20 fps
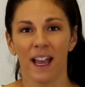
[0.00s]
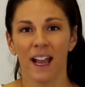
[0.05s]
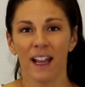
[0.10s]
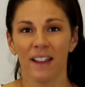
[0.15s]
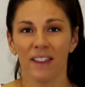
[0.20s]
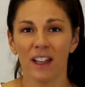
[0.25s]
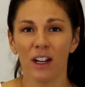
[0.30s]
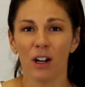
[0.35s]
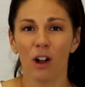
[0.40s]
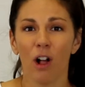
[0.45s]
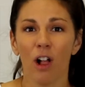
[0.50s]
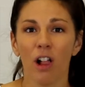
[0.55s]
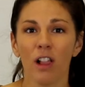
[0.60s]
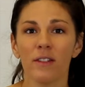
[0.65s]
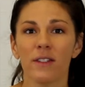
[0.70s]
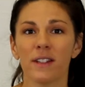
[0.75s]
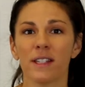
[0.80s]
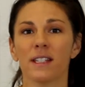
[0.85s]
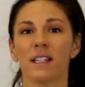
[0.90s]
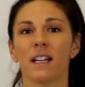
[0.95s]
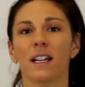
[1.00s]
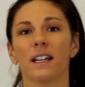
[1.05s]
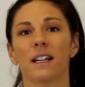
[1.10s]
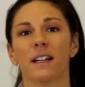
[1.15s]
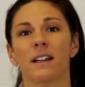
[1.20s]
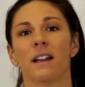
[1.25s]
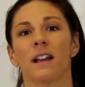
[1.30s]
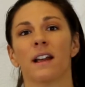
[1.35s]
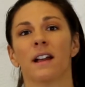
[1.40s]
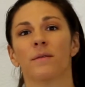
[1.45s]
And then all of a
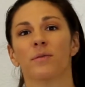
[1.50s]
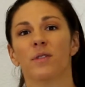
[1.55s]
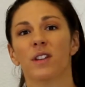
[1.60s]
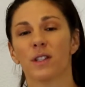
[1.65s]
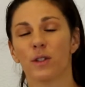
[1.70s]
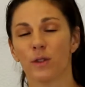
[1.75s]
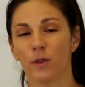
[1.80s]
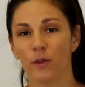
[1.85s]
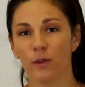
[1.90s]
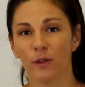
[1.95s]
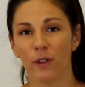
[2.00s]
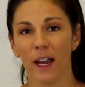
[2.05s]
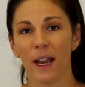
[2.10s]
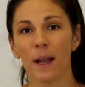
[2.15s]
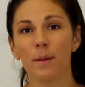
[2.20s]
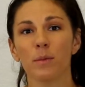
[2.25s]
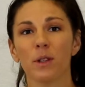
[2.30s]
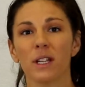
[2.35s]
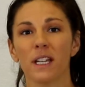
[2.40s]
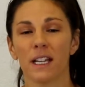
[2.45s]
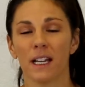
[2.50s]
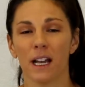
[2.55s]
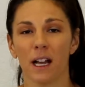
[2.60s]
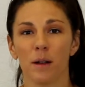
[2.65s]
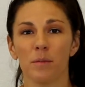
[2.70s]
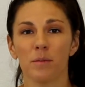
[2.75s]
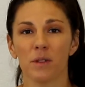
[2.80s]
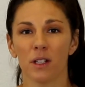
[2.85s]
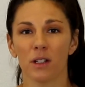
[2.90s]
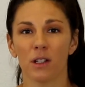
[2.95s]
sudden, this family
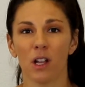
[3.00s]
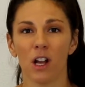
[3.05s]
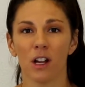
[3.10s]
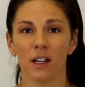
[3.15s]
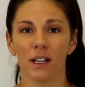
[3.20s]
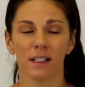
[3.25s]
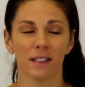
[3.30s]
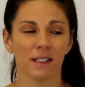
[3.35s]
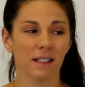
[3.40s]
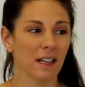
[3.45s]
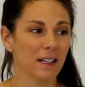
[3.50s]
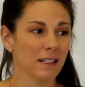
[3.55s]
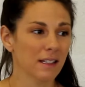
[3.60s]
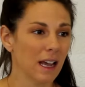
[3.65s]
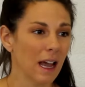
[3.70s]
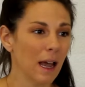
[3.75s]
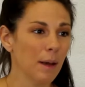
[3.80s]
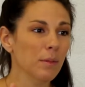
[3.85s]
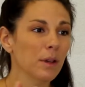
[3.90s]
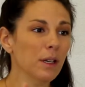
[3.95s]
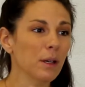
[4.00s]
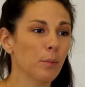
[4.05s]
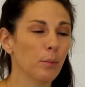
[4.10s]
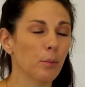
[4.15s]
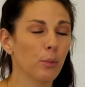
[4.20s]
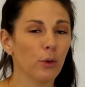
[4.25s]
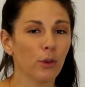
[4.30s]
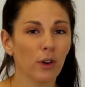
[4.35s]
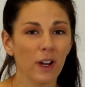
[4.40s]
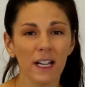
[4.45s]
comes along and says, "I'm going to
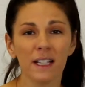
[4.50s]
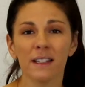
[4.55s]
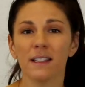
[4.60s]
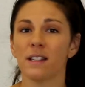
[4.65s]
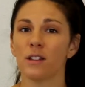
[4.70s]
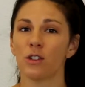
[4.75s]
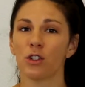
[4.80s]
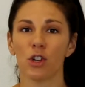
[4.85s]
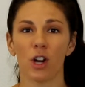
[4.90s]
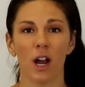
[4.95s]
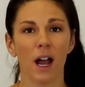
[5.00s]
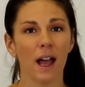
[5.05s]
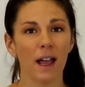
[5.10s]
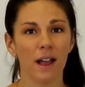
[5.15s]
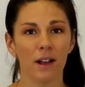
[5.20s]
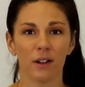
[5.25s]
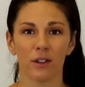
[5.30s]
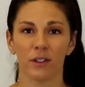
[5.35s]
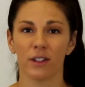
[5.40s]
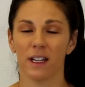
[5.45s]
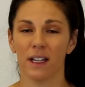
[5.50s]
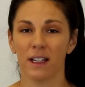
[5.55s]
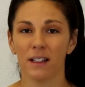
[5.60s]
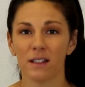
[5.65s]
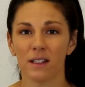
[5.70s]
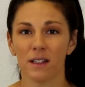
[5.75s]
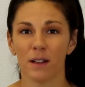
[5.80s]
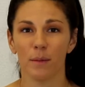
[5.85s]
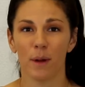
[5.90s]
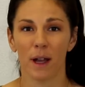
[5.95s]
bring this child
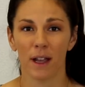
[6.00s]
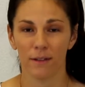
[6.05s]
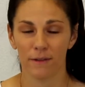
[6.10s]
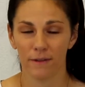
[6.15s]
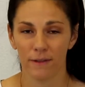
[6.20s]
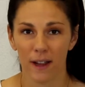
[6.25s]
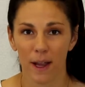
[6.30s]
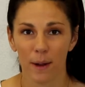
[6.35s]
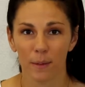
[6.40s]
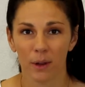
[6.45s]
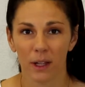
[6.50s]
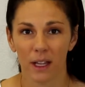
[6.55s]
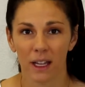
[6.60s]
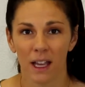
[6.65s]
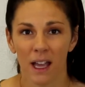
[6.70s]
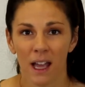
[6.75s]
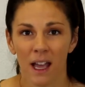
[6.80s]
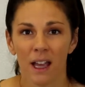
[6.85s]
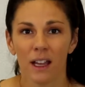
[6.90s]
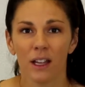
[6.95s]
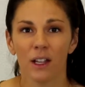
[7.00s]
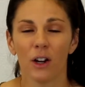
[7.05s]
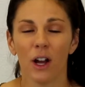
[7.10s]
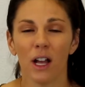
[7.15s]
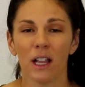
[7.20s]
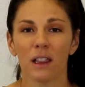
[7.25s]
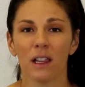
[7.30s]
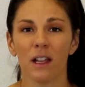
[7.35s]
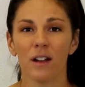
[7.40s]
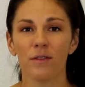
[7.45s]
into my family." You know,
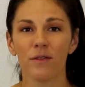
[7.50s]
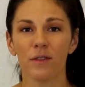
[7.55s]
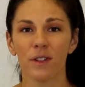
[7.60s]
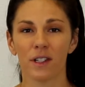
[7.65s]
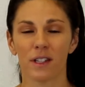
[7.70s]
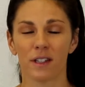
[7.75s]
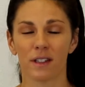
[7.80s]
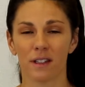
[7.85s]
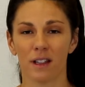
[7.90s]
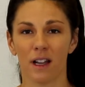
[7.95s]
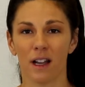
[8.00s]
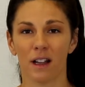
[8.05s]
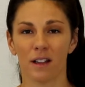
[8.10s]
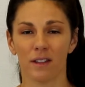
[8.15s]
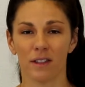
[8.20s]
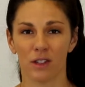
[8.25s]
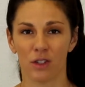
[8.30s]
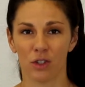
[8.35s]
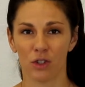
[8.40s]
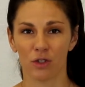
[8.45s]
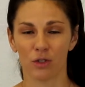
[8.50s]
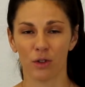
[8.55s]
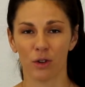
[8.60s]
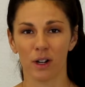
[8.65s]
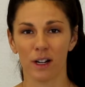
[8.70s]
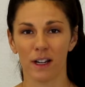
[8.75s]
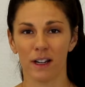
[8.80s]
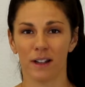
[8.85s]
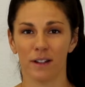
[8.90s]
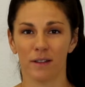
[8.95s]
I love this uh, the
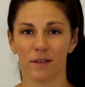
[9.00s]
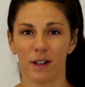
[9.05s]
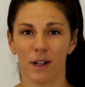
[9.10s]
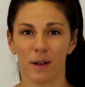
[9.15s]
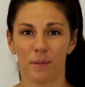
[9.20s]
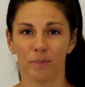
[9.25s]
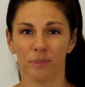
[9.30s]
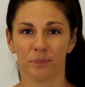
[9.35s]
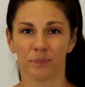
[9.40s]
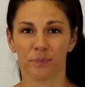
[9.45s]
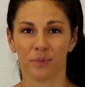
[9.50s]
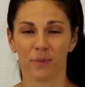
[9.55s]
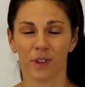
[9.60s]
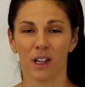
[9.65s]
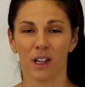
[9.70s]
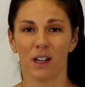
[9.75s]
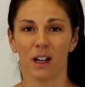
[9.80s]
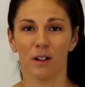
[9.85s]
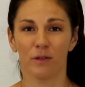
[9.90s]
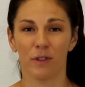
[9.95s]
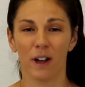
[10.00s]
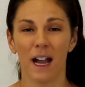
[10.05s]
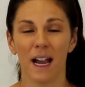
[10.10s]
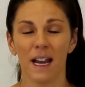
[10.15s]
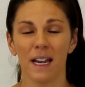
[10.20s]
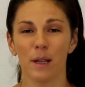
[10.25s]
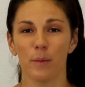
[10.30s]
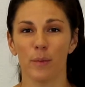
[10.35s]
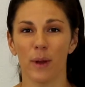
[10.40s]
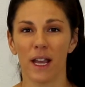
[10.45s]
story of um, of
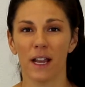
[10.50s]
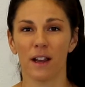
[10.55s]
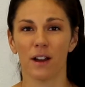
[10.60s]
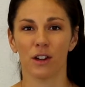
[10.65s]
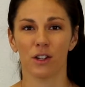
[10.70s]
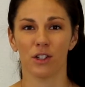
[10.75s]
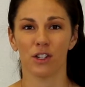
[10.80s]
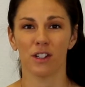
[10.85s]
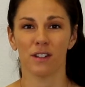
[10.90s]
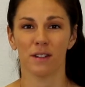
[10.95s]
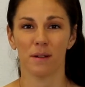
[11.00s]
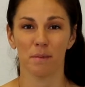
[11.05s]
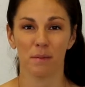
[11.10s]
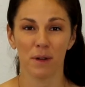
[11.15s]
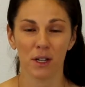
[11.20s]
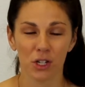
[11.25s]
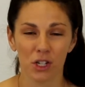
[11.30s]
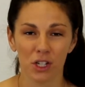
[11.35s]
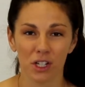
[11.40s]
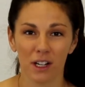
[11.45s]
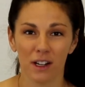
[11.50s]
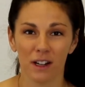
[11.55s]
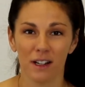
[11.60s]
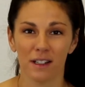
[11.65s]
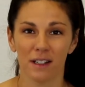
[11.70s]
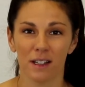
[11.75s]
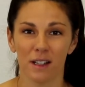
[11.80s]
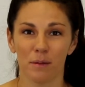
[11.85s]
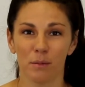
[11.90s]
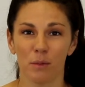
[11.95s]
Heidi Baker. She's a
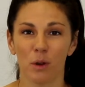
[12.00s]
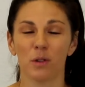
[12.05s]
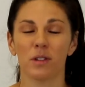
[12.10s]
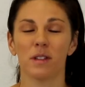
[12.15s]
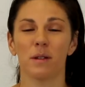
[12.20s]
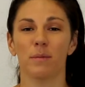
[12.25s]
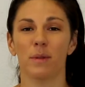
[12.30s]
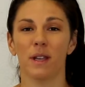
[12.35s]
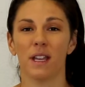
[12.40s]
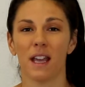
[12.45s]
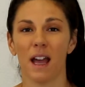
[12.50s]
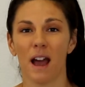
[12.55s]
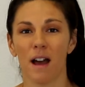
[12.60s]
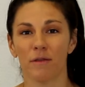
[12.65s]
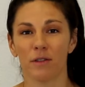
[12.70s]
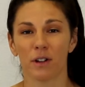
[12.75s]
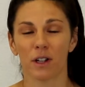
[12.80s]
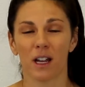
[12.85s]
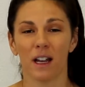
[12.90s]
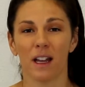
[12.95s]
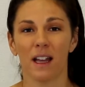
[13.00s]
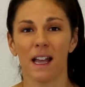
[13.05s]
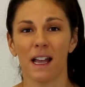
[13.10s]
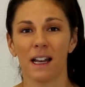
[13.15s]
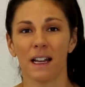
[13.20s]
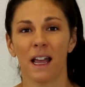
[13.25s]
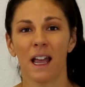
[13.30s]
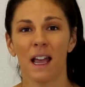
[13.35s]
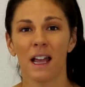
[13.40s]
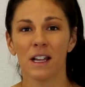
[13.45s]
missionary to Mozambique, Africa.
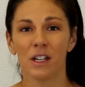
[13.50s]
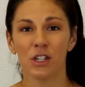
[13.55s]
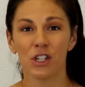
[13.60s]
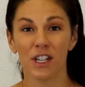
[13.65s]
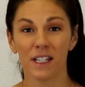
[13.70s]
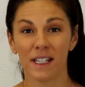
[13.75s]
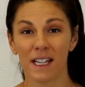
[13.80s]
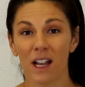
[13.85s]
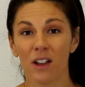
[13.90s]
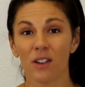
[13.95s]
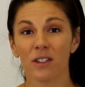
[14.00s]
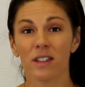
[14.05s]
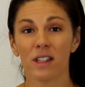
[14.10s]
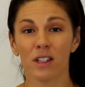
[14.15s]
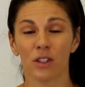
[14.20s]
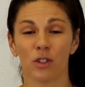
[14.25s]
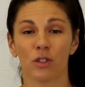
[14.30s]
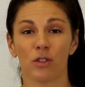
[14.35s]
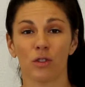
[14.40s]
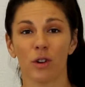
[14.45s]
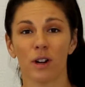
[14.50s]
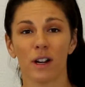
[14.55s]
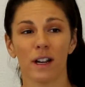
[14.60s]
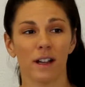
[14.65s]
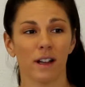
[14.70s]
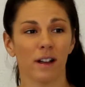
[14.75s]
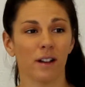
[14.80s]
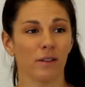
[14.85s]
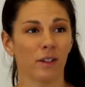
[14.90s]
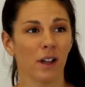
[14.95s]
And she tells the
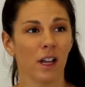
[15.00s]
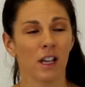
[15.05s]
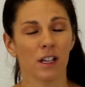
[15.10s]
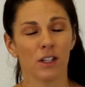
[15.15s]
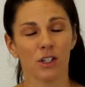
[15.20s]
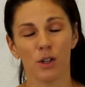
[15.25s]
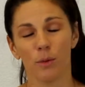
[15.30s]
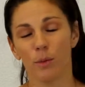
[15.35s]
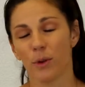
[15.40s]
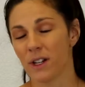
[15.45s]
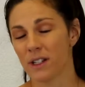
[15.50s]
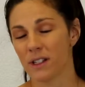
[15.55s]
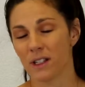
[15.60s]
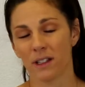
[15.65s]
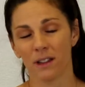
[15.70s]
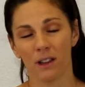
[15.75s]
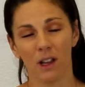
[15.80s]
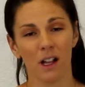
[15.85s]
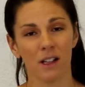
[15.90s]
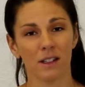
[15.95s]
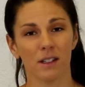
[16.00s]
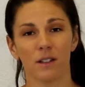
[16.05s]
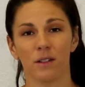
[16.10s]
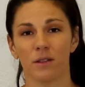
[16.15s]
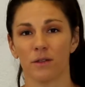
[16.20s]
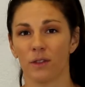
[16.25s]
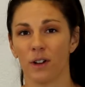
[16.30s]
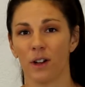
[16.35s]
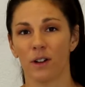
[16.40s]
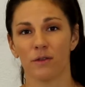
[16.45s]
story of she brings in lots
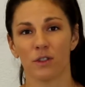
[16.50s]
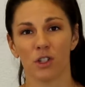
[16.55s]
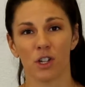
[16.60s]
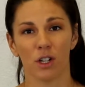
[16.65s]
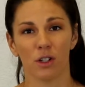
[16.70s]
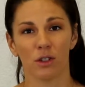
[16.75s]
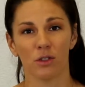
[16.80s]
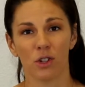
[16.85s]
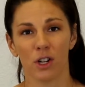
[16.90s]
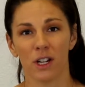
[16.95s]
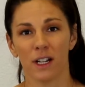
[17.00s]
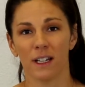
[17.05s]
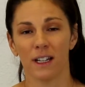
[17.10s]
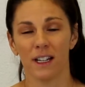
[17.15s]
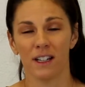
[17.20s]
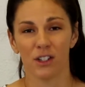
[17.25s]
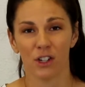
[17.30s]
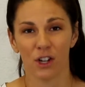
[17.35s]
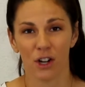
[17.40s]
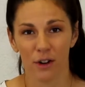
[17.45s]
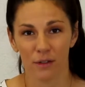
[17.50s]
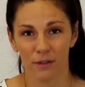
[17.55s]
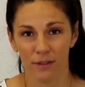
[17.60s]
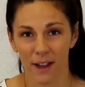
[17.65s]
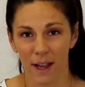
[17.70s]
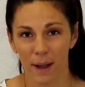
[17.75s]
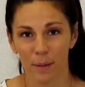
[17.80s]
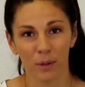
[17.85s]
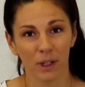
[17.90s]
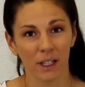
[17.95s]
of, of children into her
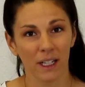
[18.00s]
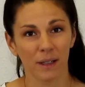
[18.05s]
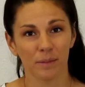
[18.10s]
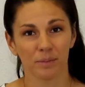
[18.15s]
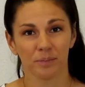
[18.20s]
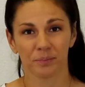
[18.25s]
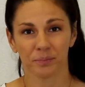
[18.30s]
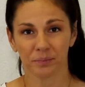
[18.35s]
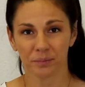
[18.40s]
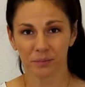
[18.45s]
family.